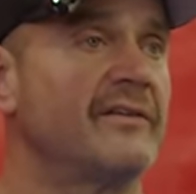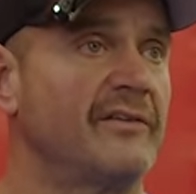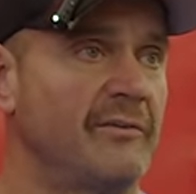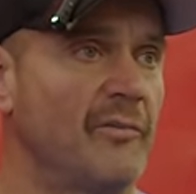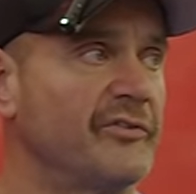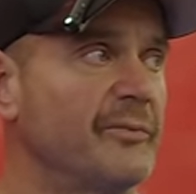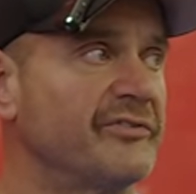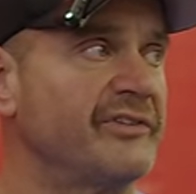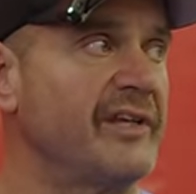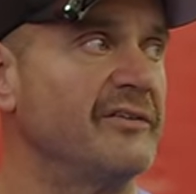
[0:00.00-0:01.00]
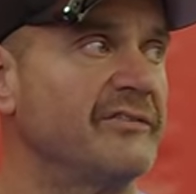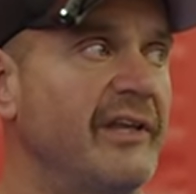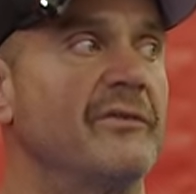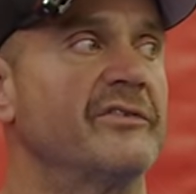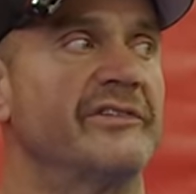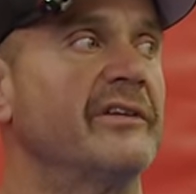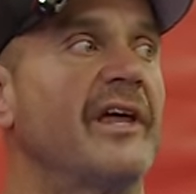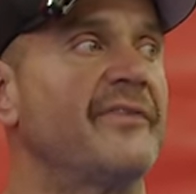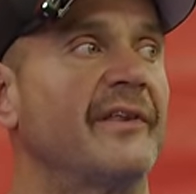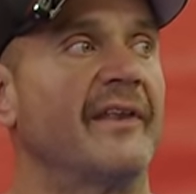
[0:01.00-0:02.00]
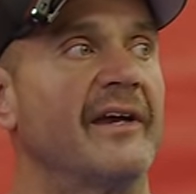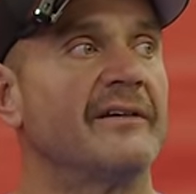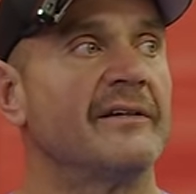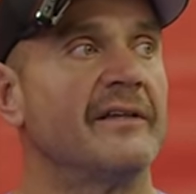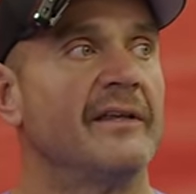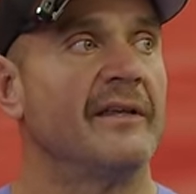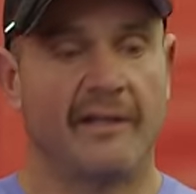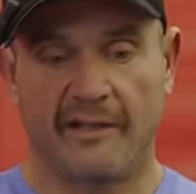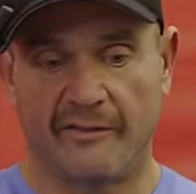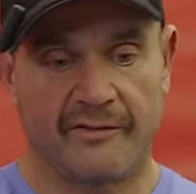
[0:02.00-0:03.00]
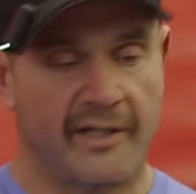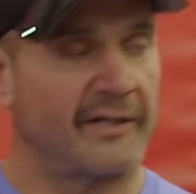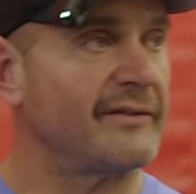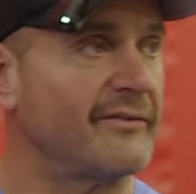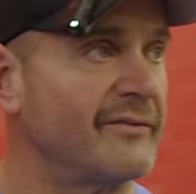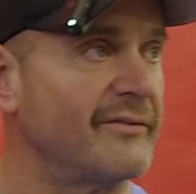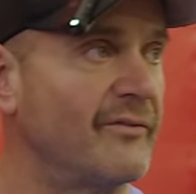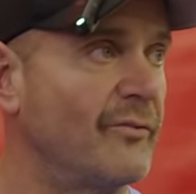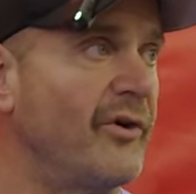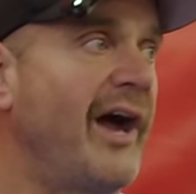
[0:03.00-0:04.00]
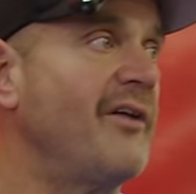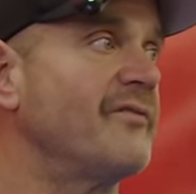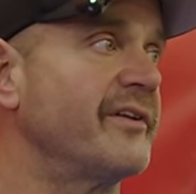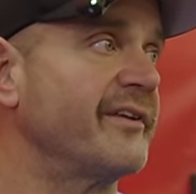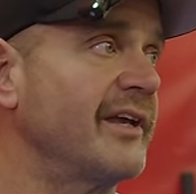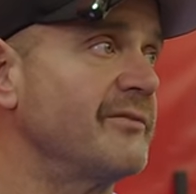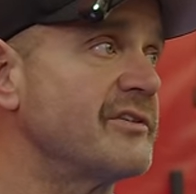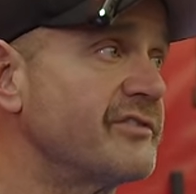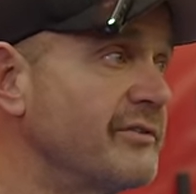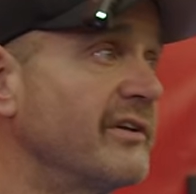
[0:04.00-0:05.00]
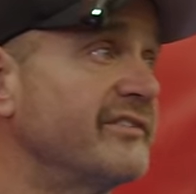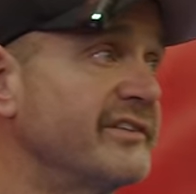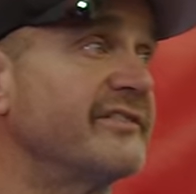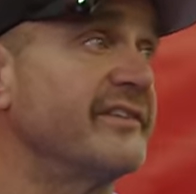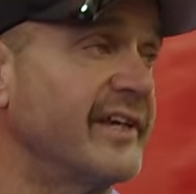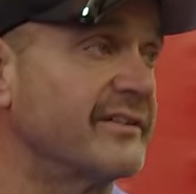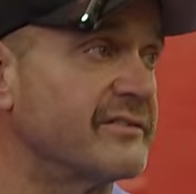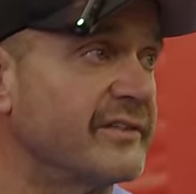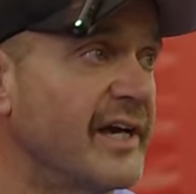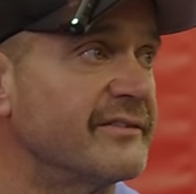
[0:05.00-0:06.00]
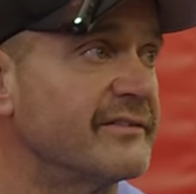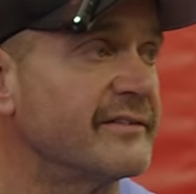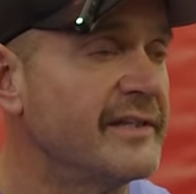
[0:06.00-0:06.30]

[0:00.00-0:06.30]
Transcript: Did multiple singles and there was still nothing there. And I was like, nope. We're out for today. We're just doing assistance exercises.